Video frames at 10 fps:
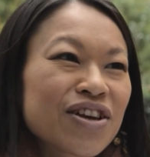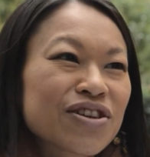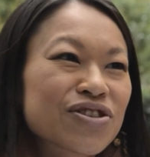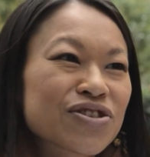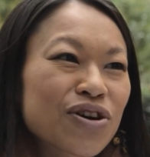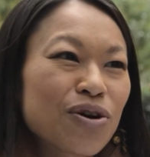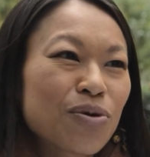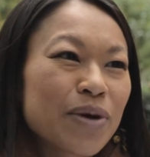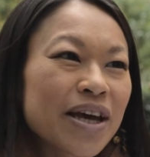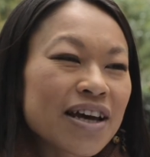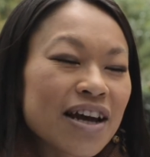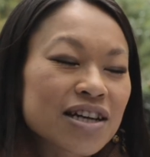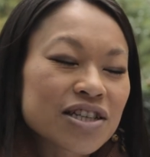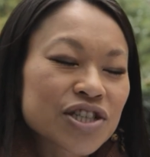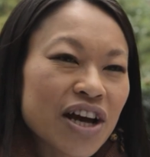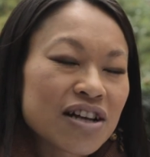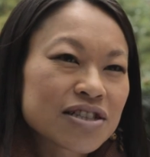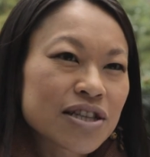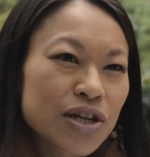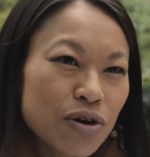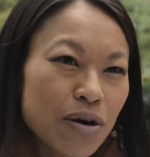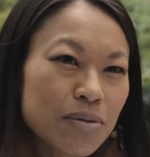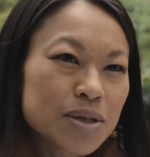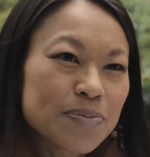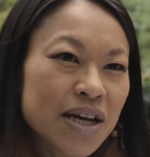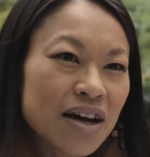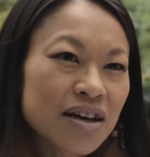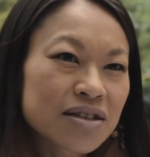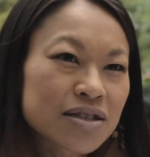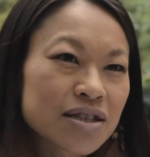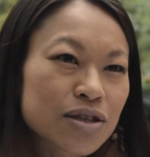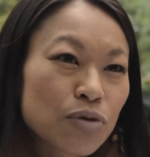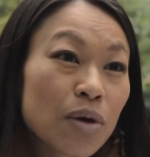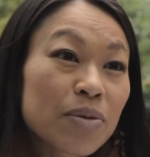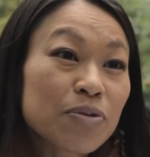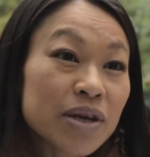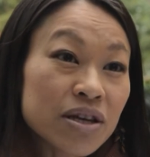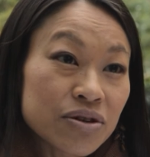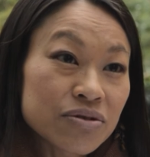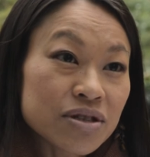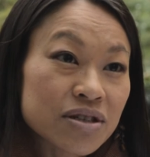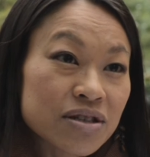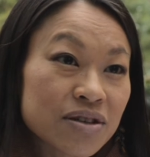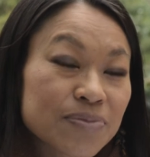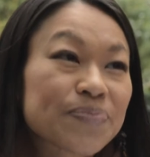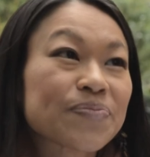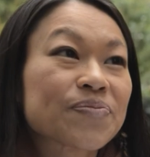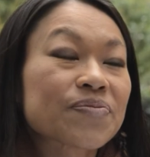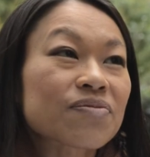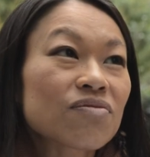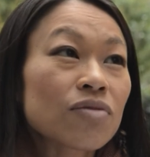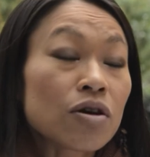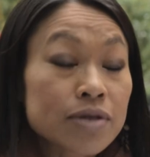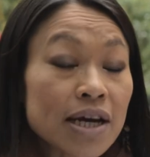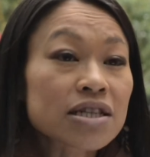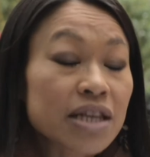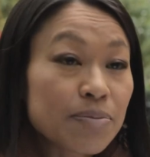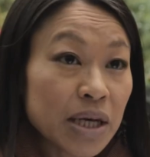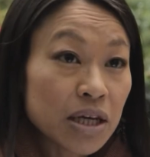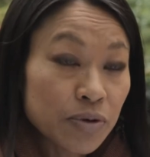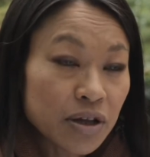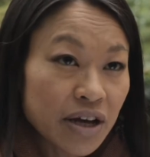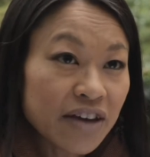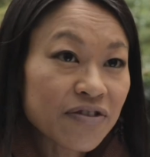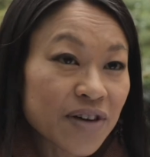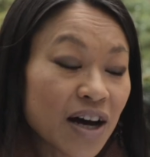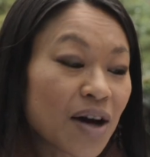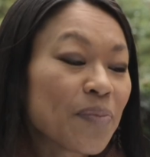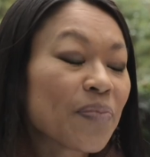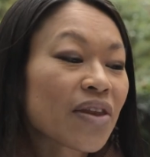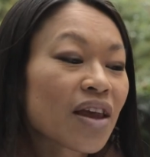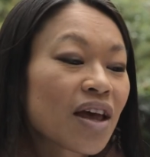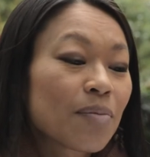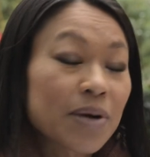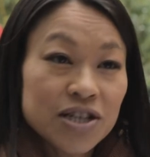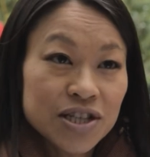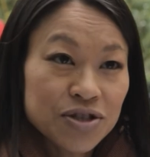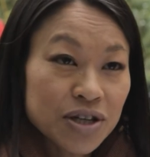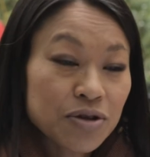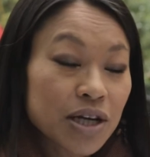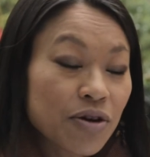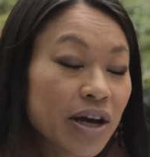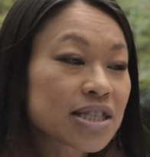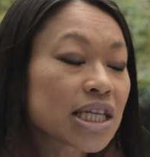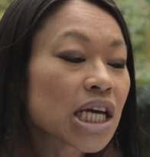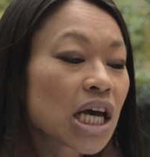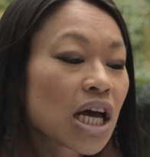So we had actually challenged the norms because the woman we used, who's actually me in real life, but she's dressed quite crazy,